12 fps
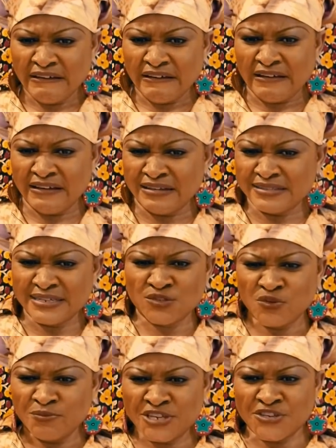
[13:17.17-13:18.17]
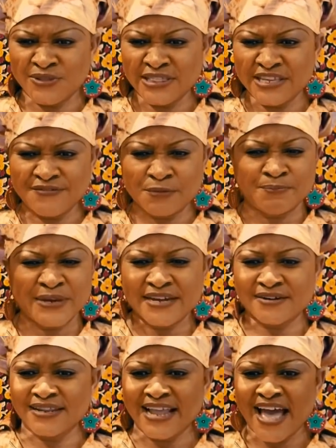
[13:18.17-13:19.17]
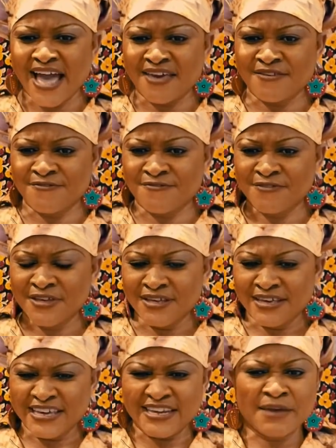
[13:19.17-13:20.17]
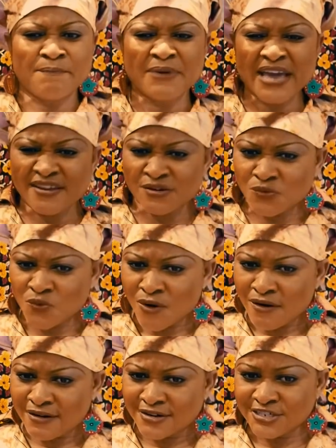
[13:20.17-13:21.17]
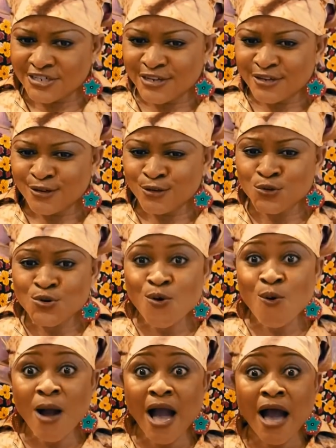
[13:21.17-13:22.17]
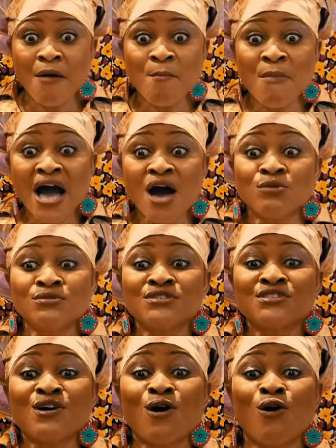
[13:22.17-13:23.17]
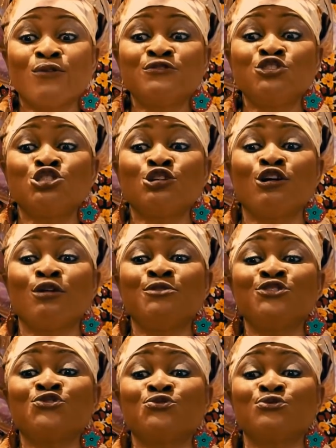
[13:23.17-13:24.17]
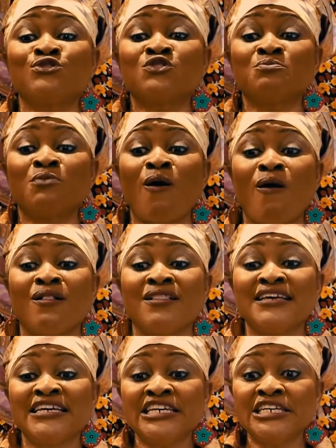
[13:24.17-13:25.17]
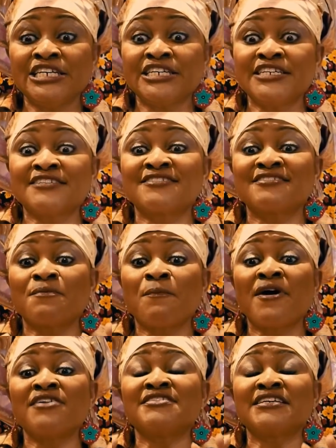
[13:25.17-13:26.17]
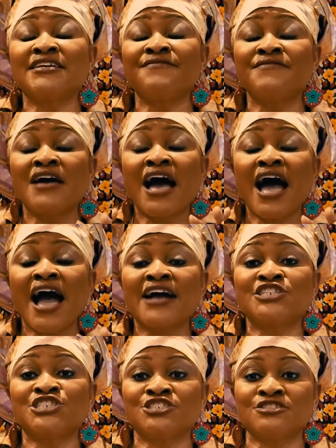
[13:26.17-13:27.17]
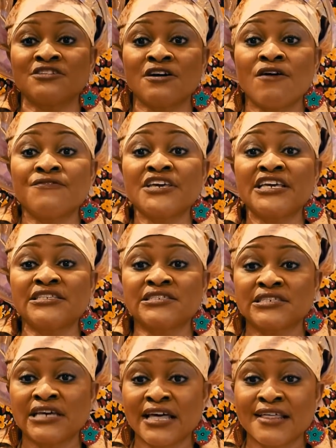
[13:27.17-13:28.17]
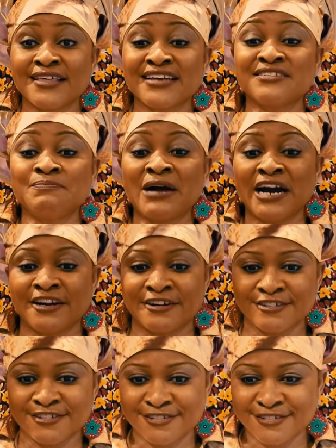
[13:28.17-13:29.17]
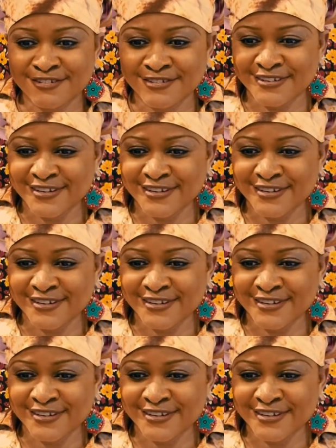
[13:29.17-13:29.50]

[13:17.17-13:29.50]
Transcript: that will make you live a better life in a better world. No amount of charm is too small. It is the positive action of it that matters.